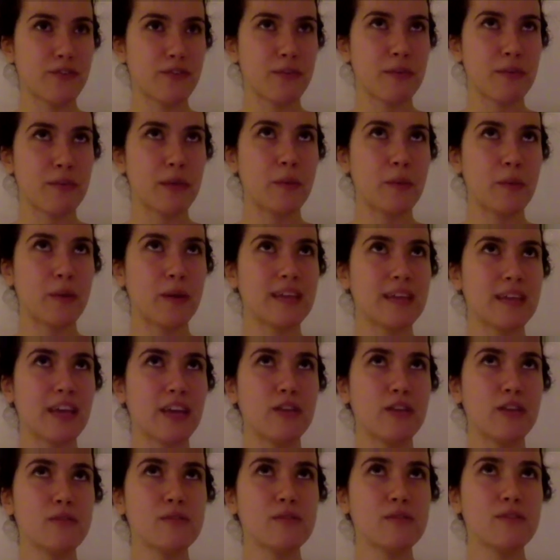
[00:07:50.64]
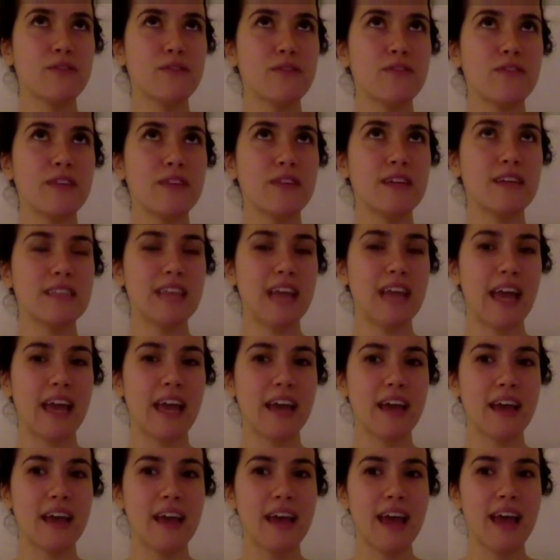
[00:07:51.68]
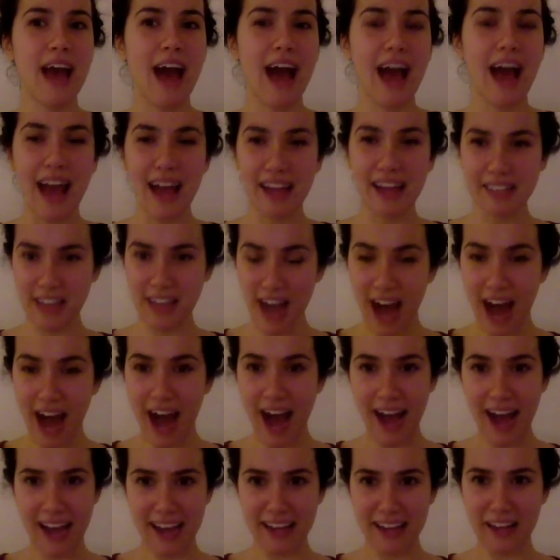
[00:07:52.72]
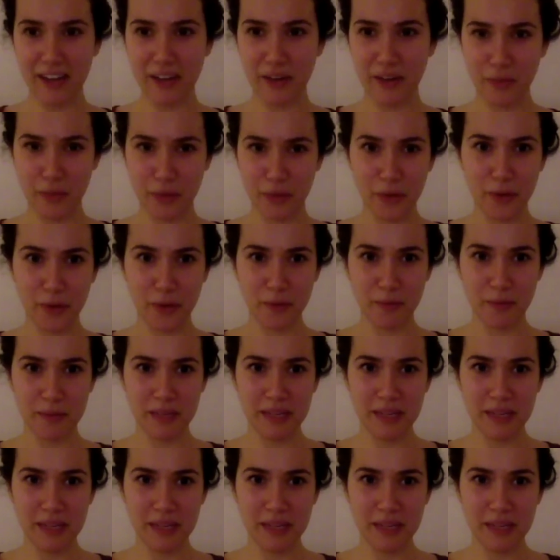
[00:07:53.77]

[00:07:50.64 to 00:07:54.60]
for me was I used to feel like I had to hide in a room.